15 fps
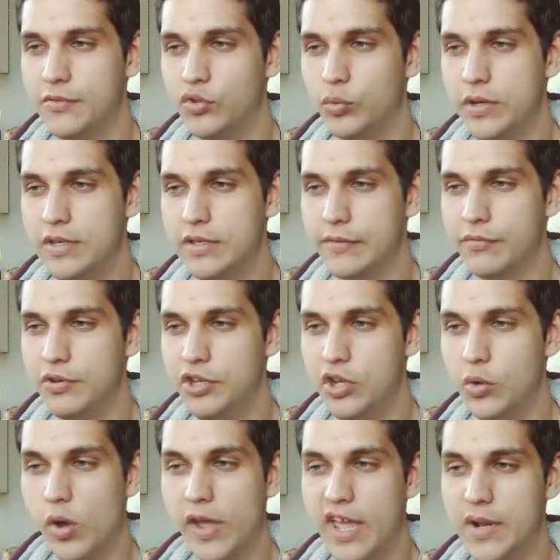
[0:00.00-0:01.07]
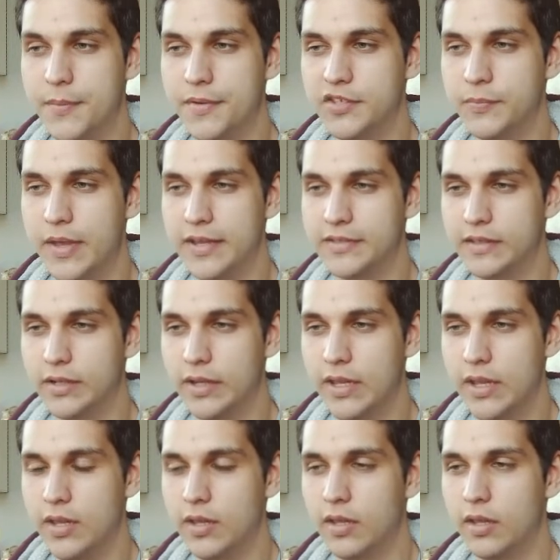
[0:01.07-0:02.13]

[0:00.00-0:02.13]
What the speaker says: between different UI elements, basically.